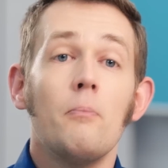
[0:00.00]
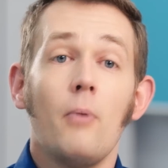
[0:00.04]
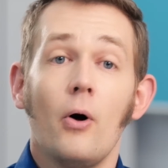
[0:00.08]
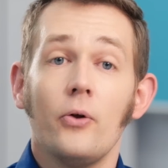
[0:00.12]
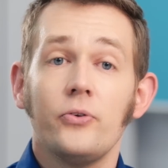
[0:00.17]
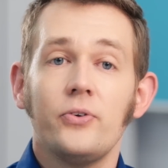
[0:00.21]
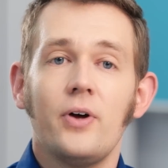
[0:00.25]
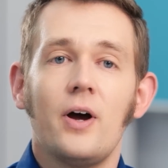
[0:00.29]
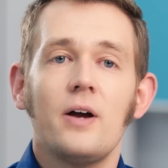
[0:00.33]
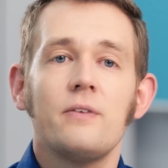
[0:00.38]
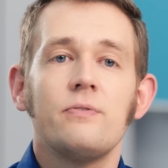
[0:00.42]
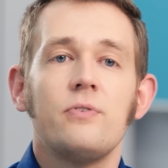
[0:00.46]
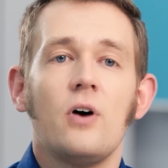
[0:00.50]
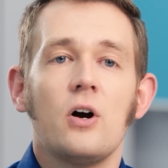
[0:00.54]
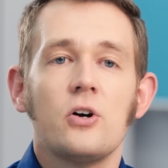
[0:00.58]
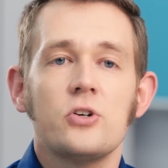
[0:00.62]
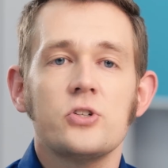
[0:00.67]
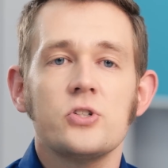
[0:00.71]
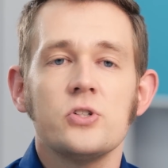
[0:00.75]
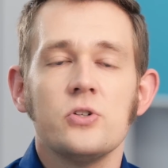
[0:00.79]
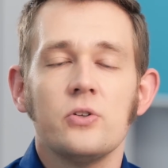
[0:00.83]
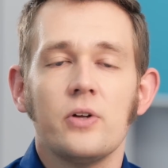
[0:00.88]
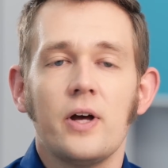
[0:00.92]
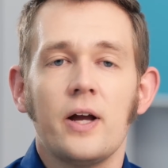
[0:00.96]

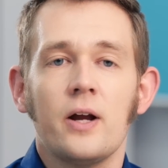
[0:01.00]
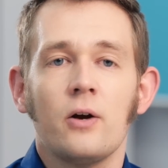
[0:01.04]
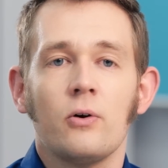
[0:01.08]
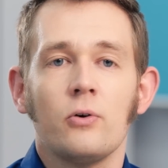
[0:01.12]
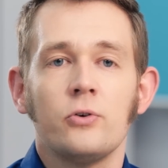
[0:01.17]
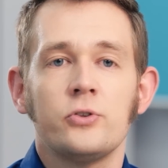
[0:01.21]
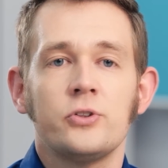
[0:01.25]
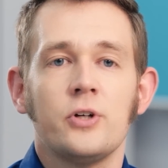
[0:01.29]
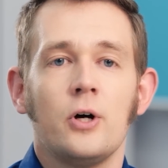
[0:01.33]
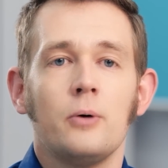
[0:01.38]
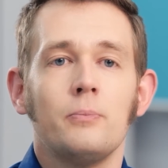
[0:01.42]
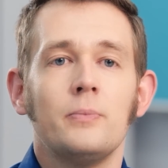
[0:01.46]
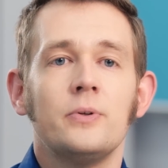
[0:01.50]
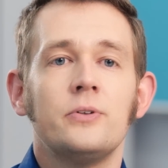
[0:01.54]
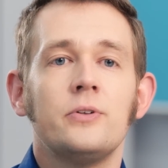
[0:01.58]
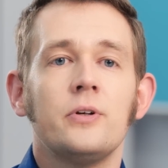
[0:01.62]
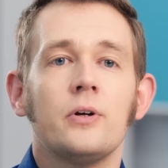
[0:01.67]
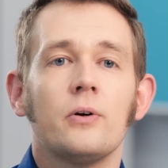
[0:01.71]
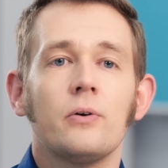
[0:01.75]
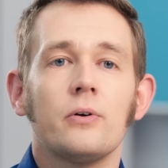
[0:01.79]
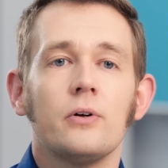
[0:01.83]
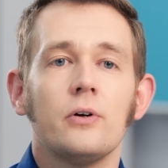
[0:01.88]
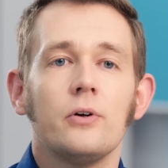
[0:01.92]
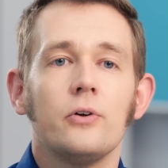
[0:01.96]
multifunctional aerogel
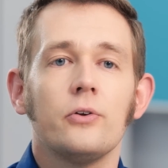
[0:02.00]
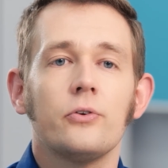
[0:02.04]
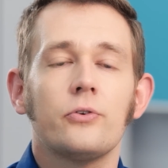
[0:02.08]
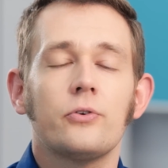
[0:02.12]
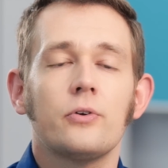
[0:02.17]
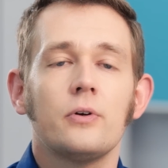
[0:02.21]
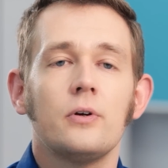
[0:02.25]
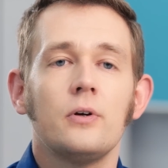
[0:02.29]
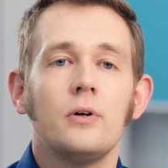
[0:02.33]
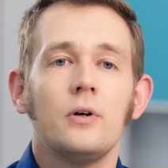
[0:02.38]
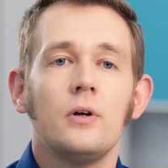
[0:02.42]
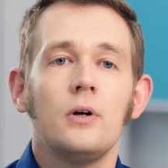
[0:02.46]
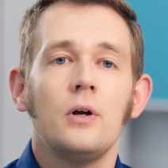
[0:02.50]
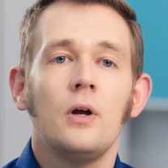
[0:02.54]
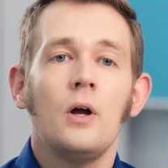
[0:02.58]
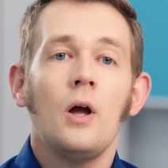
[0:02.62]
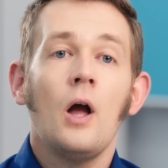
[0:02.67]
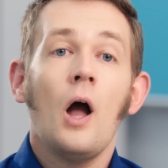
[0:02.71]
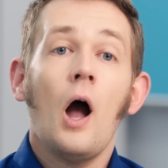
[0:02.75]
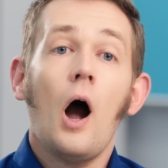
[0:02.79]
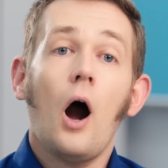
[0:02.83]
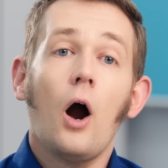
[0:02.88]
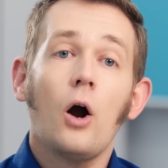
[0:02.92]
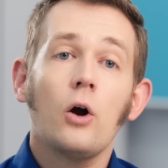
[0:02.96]
materials.
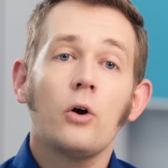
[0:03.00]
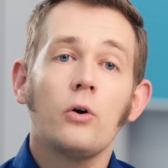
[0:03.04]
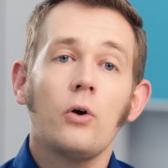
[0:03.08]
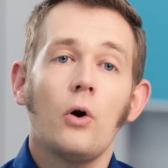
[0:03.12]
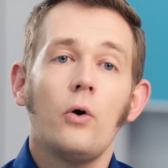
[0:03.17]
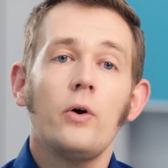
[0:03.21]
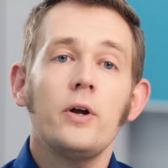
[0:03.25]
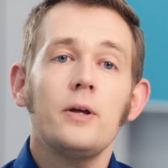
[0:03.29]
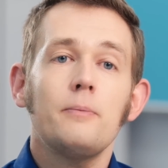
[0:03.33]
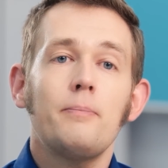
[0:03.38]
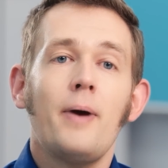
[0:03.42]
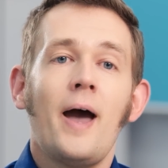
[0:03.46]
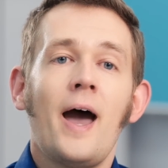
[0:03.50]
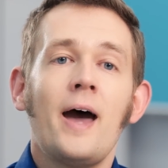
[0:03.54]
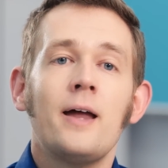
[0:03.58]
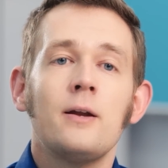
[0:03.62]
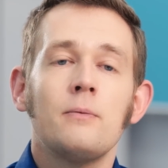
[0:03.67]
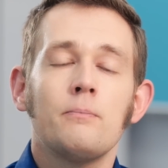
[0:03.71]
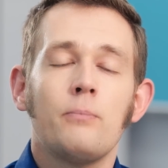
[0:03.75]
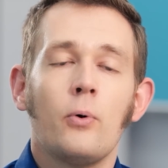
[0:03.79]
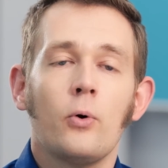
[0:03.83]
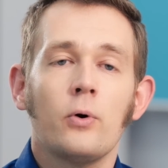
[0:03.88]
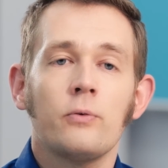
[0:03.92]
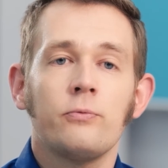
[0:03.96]
Our growing
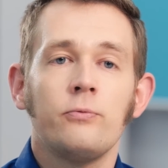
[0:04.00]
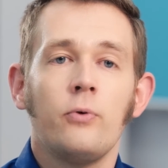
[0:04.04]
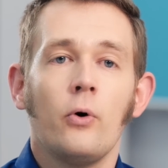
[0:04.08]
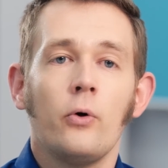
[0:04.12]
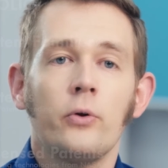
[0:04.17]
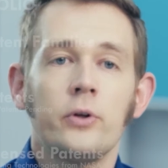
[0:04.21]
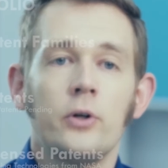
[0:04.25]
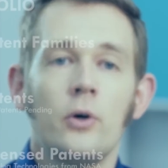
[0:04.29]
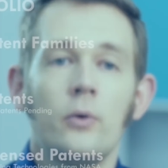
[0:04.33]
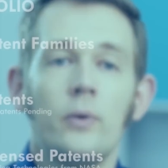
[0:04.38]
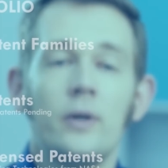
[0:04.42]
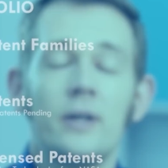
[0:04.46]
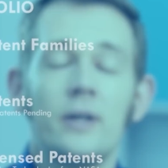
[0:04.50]
patent portfolio